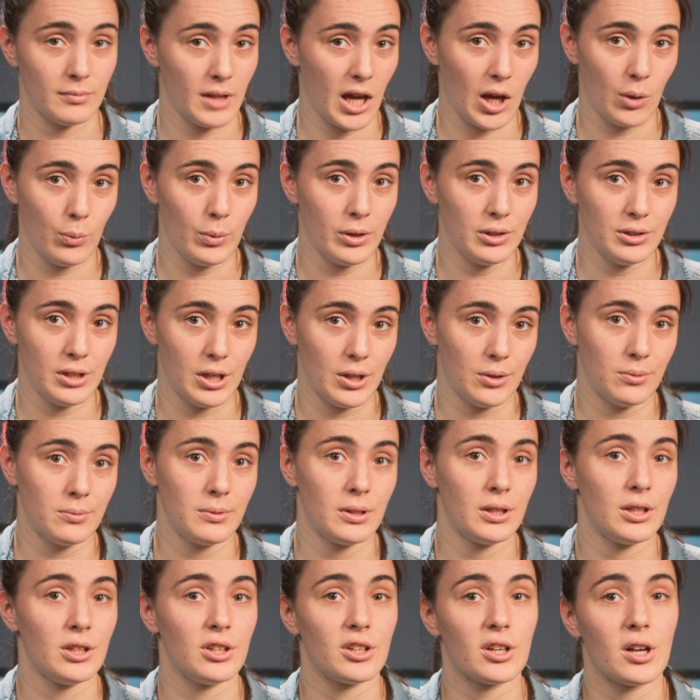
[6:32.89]
I will note,
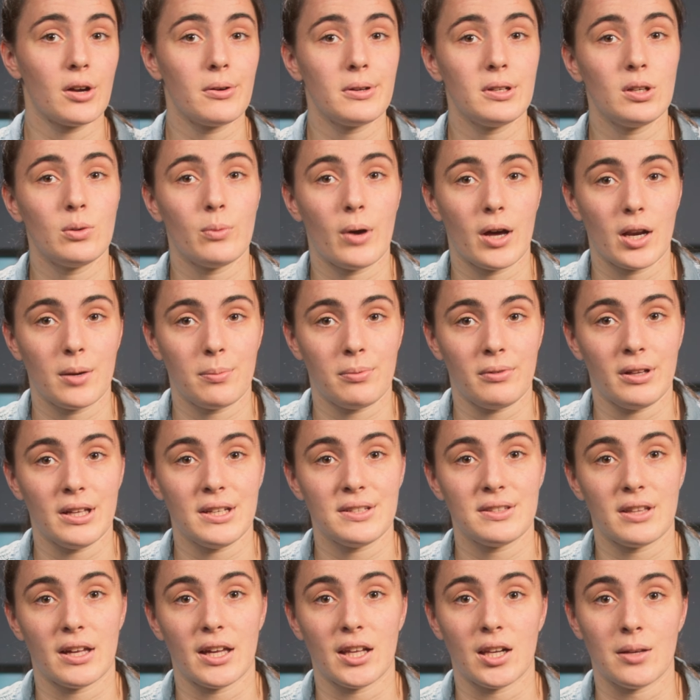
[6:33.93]
you're going to want to place
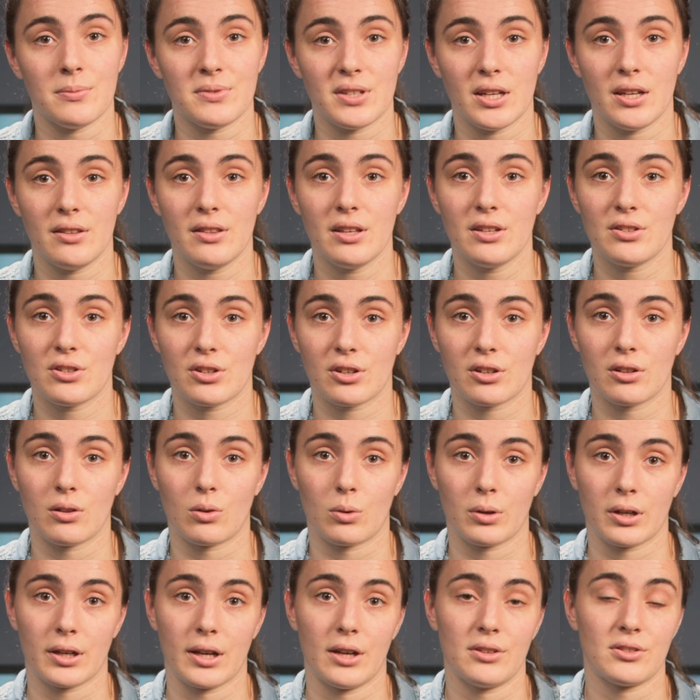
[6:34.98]
the items in the internal
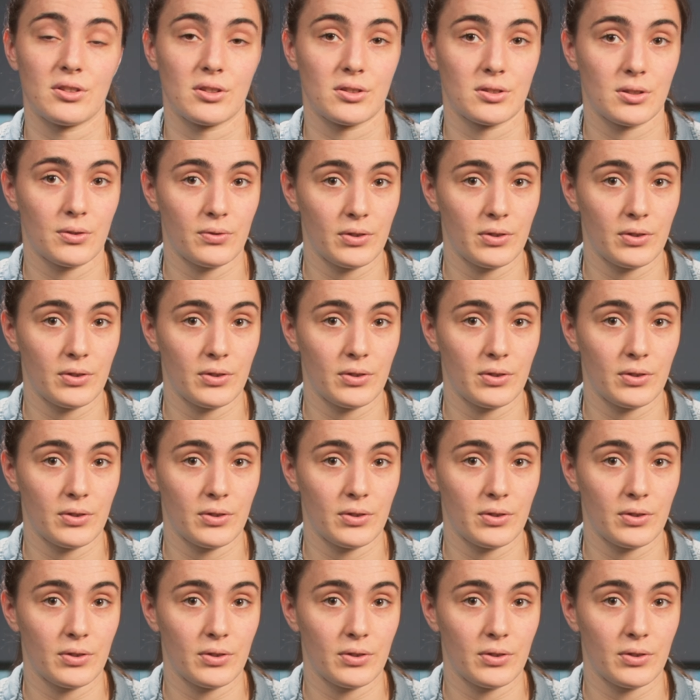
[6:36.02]
organizers